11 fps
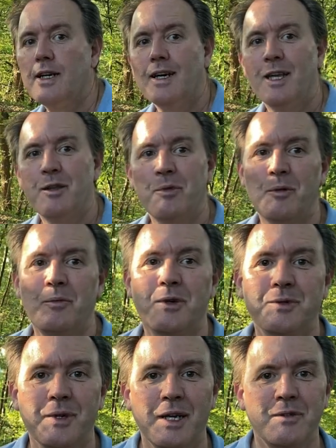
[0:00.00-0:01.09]
And the problem was,
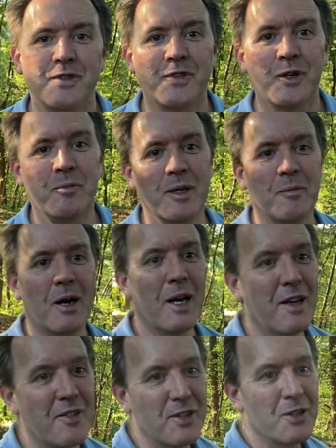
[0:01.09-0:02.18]
when I was filming my
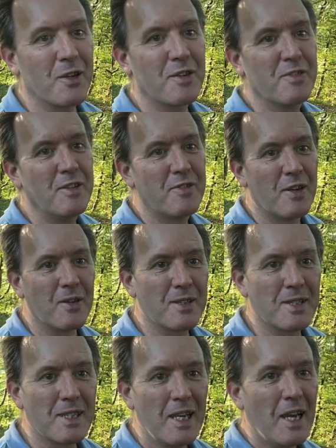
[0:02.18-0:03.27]
photography
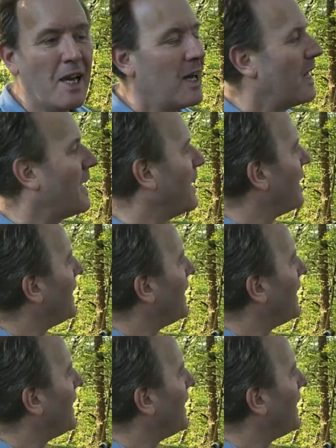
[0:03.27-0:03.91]
vlogs, and